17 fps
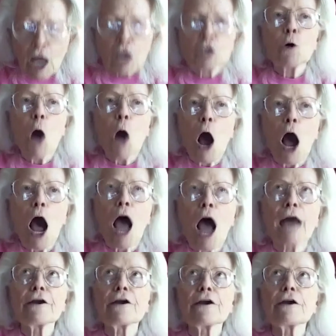You
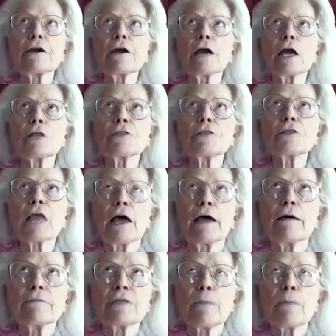honor
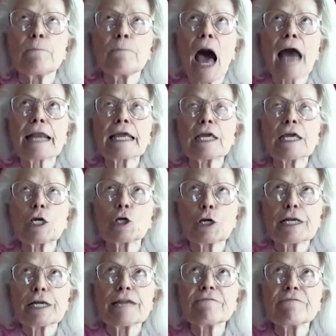the body
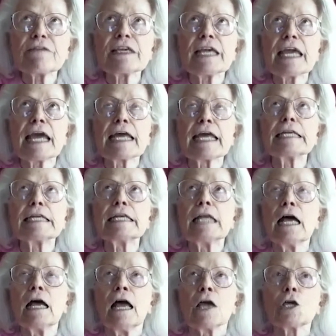you're living
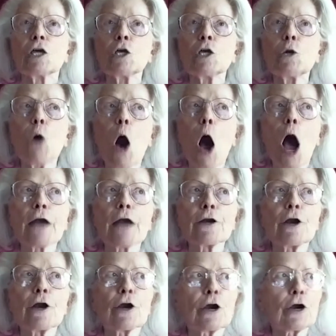in. You
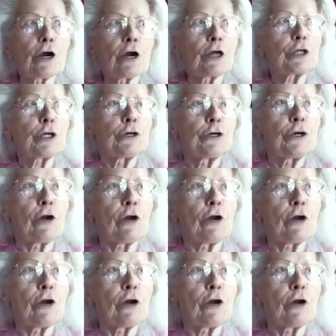honor your